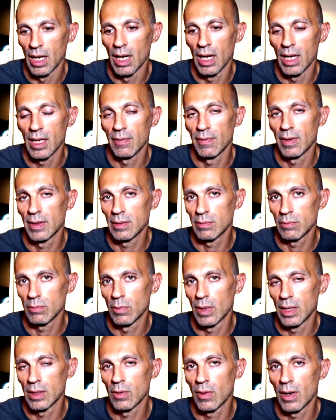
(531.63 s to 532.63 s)
even
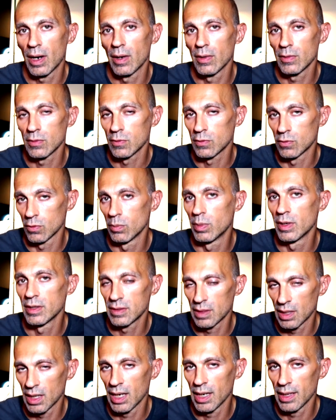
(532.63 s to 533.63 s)
when you are super
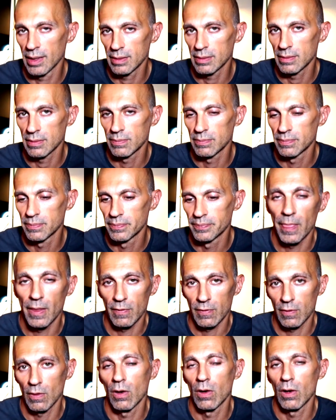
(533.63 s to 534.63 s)
tired.
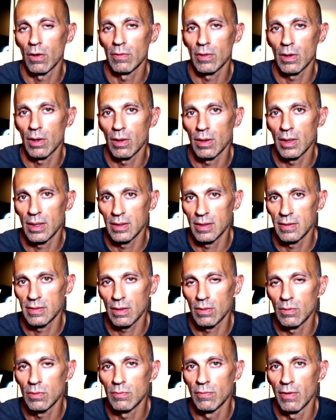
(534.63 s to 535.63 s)
So overall, it is a
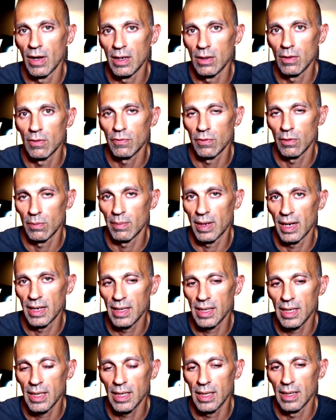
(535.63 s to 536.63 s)
good value for
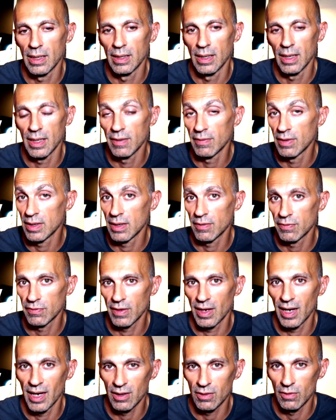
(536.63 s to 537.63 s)
money, even if
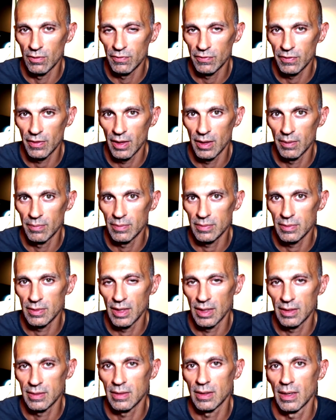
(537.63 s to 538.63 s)
I confirm
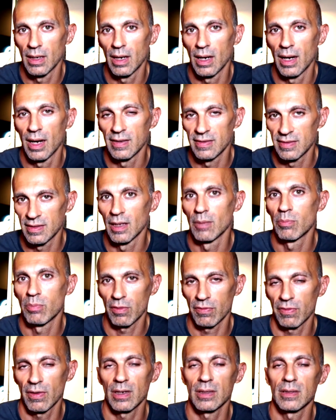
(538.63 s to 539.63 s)
that I still
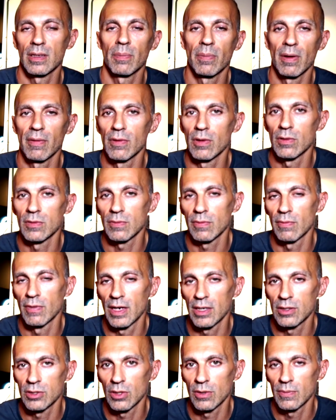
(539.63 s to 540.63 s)
prefer the previous
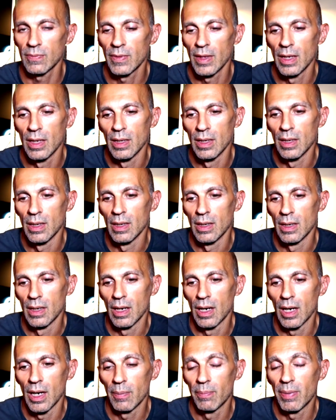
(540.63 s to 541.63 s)
version,
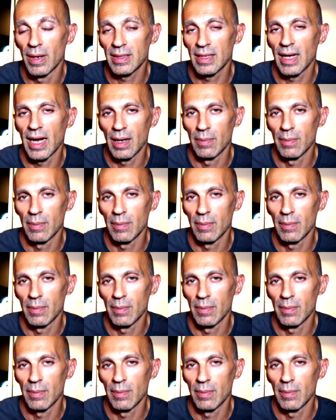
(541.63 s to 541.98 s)
but I